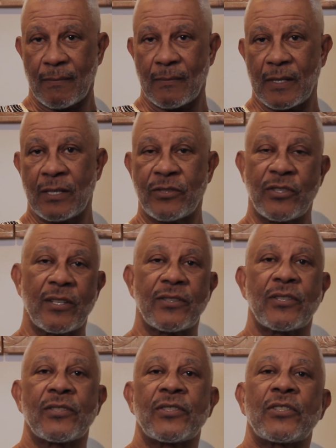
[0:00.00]
It's just
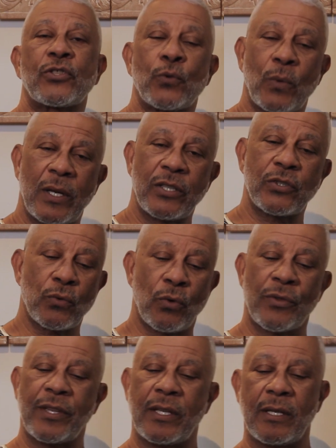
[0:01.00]
the situation
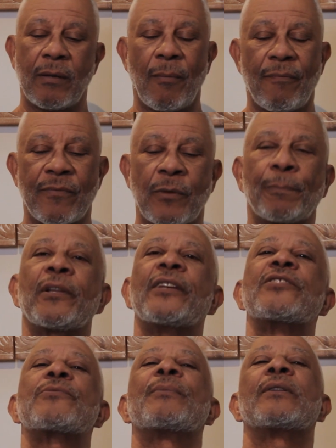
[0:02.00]
or the
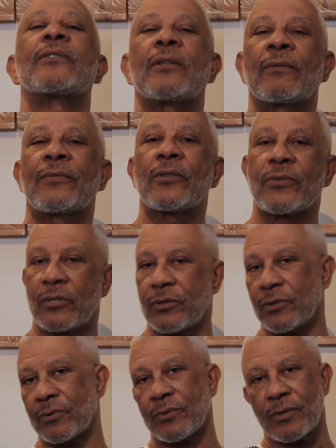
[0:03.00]
placement of those
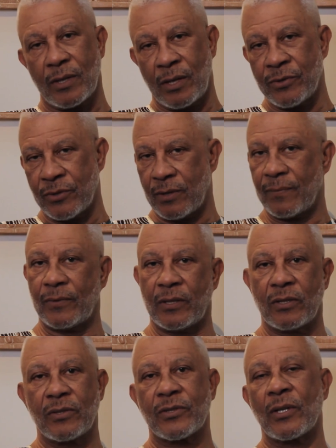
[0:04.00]
issues is different.
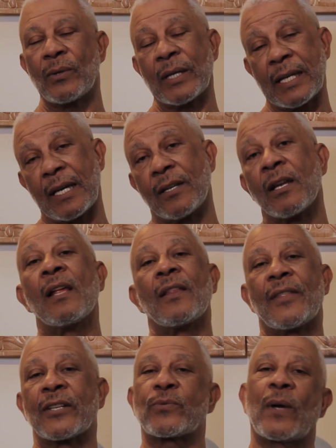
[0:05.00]
So again,
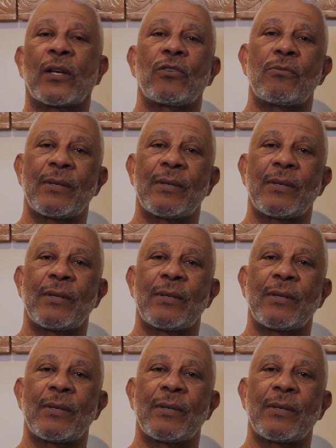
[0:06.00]
that's why I call